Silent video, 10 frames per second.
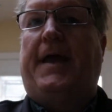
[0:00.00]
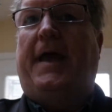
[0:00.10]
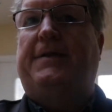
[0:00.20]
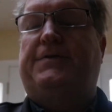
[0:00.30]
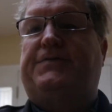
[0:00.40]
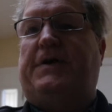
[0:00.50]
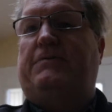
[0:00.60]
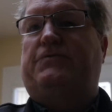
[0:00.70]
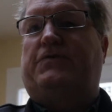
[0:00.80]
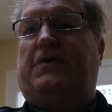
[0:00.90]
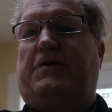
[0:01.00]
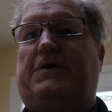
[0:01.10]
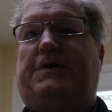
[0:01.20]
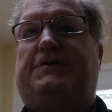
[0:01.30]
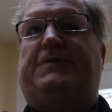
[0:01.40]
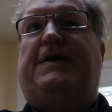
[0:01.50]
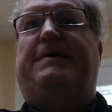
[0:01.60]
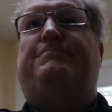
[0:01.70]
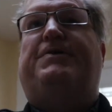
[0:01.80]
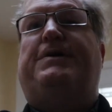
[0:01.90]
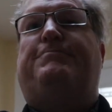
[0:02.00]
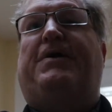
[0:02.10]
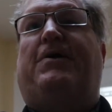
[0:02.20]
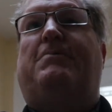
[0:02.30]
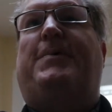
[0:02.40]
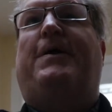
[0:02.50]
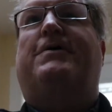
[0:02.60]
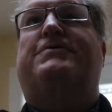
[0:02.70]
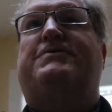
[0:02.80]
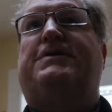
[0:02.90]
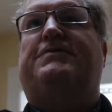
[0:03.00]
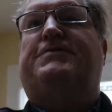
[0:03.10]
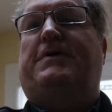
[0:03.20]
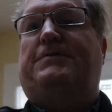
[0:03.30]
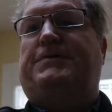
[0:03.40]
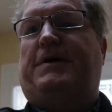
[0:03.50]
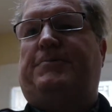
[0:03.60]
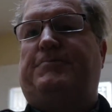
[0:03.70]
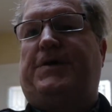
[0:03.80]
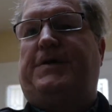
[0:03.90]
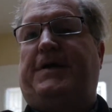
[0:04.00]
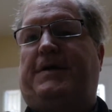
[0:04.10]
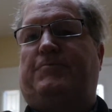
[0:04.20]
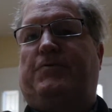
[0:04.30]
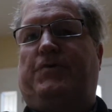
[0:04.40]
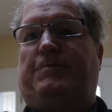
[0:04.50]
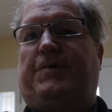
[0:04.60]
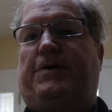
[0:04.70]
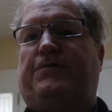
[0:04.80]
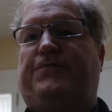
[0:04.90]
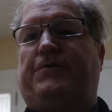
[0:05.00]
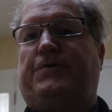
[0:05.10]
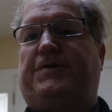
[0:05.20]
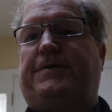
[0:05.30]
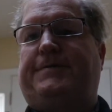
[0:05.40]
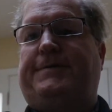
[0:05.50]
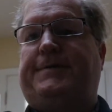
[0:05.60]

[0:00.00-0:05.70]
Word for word: and the Sound Shark is a big parabolic disc on top of my camera with a microphone in it.